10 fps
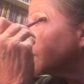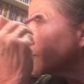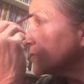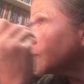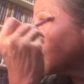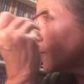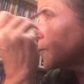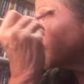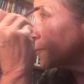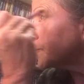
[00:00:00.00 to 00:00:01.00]
So,
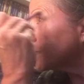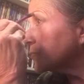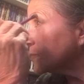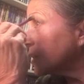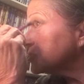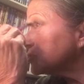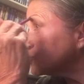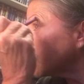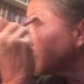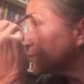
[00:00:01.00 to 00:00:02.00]
as
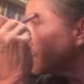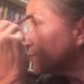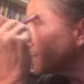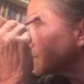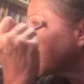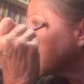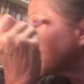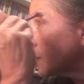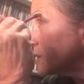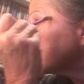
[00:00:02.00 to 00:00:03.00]
usual,
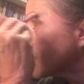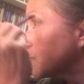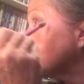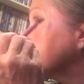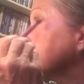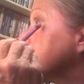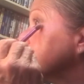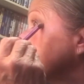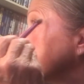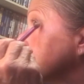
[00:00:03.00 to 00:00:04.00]
as through my life,
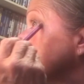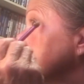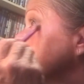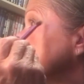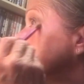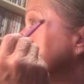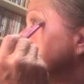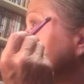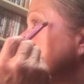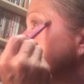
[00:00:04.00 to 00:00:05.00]
I've learned
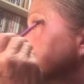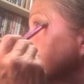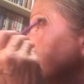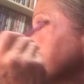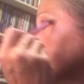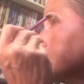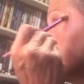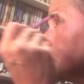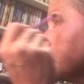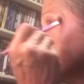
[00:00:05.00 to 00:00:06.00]
I just gotta fucking do
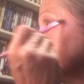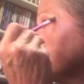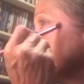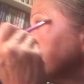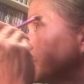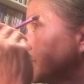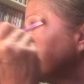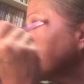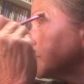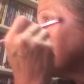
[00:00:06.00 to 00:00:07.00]
shit myself.
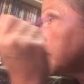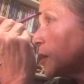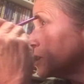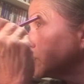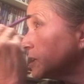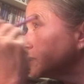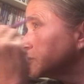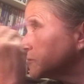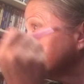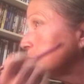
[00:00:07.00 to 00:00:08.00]
I'm not monetized,
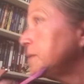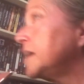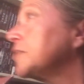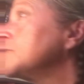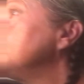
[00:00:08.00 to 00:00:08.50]
so it don't matter.